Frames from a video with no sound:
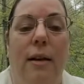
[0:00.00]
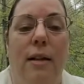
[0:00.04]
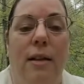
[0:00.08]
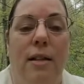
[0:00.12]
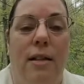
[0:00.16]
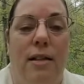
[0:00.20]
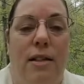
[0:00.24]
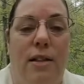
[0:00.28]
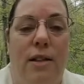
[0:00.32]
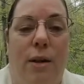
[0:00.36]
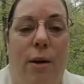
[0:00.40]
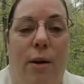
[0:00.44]

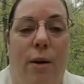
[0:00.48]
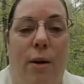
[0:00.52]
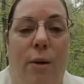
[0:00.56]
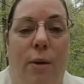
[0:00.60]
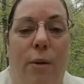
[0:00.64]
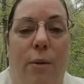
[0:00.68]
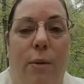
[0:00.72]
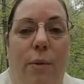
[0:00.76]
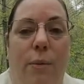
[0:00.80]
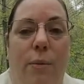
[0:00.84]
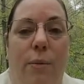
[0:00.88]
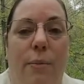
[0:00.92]

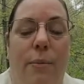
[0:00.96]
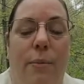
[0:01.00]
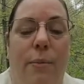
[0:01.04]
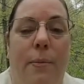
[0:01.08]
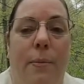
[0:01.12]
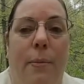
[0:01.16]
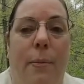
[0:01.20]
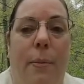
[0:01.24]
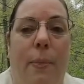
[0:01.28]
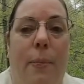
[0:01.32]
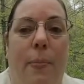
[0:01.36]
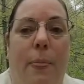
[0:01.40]
So
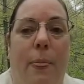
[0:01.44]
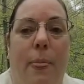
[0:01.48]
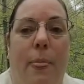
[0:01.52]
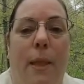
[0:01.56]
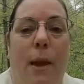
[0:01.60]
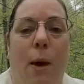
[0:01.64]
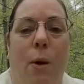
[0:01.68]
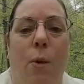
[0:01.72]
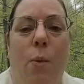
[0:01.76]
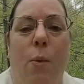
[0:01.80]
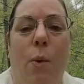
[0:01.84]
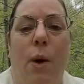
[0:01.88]

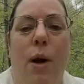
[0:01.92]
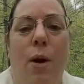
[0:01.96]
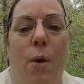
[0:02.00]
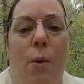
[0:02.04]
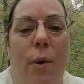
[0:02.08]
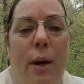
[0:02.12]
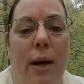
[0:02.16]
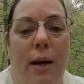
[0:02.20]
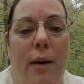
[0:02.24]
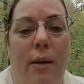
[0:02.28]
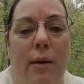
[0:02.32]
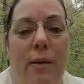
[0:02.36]
we
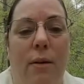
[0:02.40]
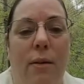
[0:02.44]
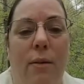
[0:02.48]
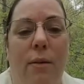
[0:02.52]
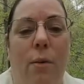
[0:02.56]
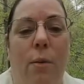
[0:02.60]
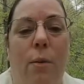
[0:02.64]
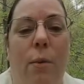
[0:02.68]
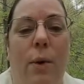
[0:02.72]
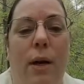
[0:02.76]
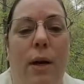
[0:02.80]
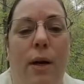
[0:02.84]
go in,
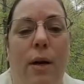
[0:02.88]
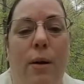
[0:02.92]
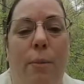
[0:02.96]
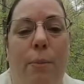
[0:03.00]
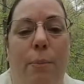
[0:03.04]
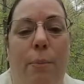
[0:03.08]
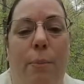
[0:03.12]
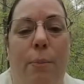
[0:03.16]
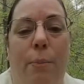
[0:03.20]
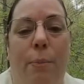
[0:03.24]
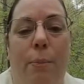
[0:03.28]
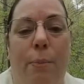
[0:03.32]
we
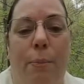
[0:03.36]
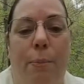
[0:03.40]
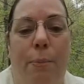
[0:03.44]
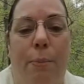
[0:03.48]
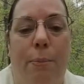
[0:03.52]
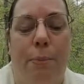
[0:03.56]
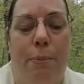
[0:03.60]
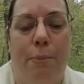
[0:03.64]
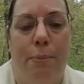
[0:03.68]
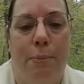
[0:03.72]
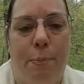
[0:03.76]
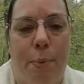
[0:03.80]

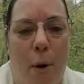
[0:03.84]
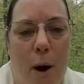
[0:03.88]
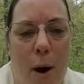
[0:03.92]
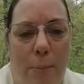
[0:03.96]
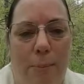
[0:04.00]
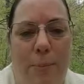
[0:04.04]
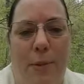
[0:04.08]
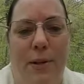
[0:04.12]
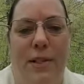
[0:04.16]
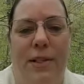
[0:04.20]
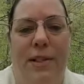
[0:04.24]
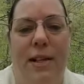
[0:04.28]

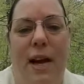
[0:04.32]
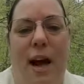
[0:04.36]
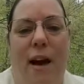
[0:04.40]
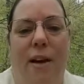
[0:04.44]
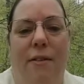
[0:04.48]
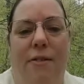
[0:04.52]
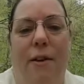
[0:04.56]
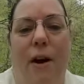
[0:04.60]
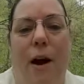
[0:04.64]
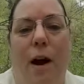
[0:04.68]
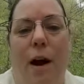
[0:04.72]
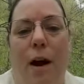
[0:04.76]
prop the
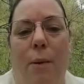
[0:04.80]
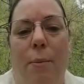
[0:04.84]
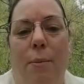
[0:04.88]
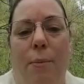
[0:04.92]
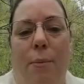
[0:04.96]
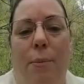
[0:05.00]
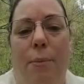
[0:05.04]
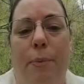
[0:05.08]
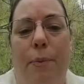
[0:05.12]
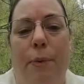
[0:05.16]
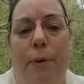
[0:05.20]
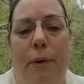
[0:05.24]
staff up,
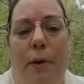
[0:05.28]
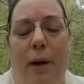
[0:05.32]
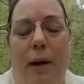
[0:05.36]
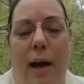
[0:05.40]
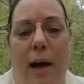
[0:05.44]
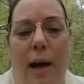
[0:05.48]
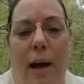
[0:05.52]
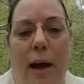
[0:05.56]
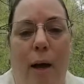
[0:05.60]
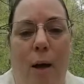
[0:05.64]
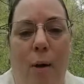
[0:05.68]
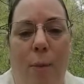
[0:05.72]

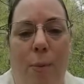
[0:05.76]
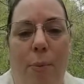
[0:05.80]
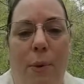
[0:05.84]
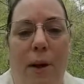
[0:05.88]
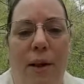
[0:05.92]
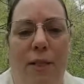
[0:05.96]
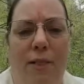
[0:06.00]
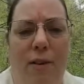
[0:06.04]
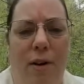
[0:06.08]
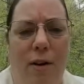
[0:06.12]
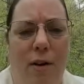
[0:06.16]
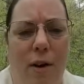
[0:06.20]
help
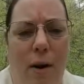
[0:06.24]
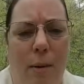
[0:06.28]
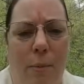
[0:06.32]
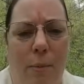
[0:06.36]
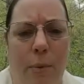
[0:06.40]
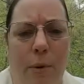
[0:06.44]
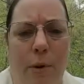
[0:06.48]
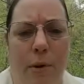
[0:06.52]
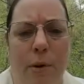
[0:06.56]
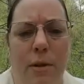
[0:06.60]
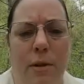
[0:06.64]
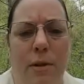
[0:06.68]
get their
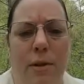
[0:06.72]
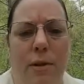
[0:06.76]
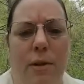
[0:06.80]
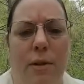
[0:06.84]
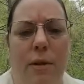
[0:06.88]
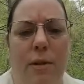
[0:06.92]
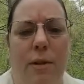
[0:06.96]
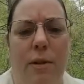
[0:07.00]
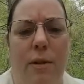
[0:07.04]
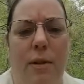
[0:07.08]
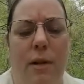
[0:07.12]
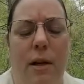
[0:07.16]

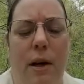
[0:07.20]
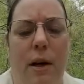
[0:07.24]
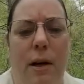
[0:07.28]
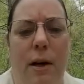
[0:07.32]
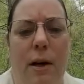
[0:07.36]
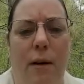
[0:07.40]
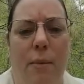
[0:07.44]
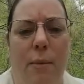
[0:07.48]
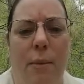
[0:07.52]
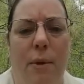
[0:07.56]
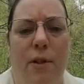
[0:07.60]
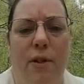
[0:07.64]
numbers
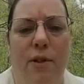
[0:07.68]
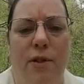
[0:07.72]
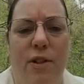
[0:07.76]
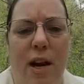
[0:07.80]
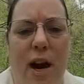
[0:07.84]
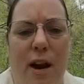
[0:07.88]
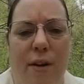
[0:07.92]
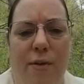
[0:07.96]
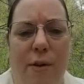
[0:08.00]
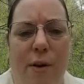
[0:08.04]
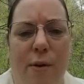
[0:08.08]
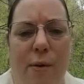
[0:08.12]
and their
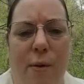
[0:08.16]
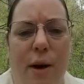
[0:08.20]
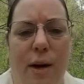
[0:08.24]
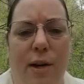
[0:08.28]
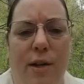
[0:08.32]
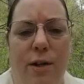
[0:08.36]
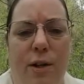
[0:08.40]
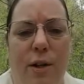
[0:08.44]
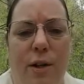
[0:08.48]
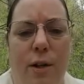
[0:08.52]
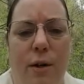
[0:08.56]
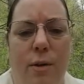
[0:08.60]
staffing
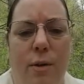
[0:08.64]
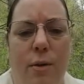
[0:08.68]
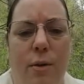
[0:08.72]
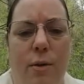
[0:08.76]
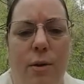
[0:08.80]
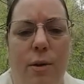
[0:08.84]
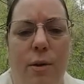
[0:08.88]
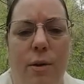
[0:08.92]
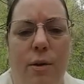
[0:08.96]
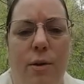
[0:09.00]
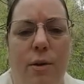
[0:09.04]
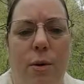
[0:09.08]

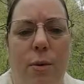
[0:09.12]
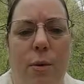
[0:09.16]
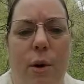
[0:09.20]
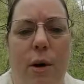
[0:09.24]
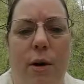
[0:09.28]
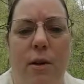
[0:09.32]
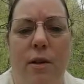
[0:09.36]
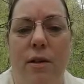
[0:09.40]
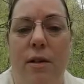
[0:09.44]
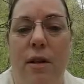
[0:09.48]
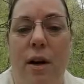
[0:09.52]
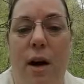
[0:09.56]
ratios to
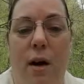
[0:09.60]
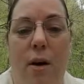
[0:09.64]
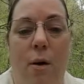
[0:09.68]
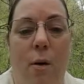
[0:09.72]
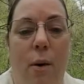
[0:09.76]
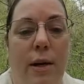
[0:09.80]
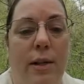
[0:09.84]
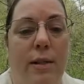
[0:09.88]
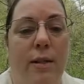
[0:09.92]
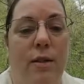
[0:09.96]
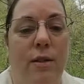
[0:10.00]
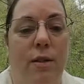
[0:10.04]
where it's not
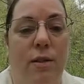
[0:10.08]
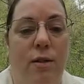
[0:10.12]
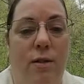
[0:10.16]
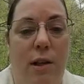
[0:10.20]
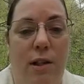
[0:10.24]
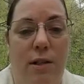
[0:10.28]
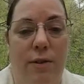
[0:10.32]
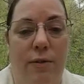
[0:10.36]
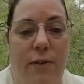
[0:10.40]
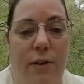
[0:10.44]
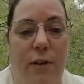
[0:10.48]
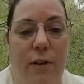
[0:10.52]
quite so
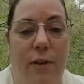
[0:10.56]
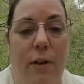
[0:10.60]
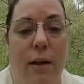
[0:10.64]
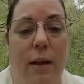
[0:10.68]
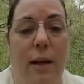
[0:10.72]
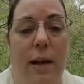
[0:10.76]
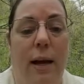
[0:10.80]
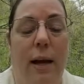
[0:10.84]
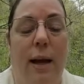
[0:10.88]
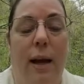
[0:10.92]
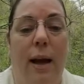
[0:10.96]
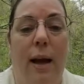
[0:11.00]
stressful,
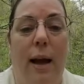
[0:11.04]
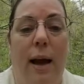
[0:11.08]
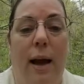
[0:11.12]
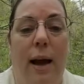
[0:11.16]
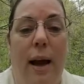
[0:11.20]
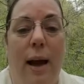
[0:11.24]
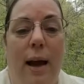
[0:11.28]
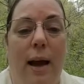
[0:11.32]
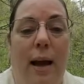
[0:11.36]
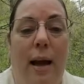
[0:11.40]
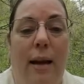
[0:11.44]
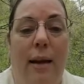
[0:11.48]

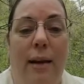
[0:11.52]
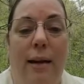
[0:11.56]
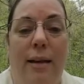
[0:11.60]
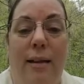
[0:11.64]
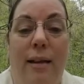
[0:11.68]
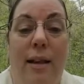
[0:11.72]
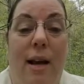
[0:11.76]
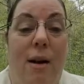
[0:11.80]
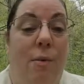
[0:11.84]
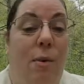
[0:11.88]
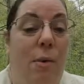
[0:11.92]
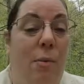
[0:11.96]

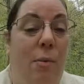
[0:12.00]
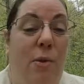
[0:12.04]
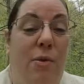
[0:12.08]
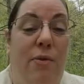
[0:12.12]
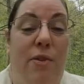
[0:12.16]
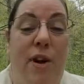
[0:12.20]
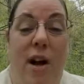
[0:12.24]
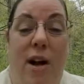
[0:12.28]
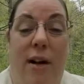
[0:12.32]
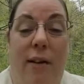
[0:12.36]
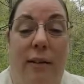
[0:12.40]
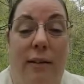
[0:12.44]
and then we
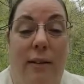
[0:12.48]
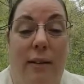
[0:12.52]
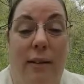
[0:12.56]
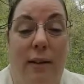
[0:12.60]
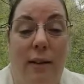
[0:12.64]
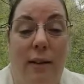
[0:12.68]
move on.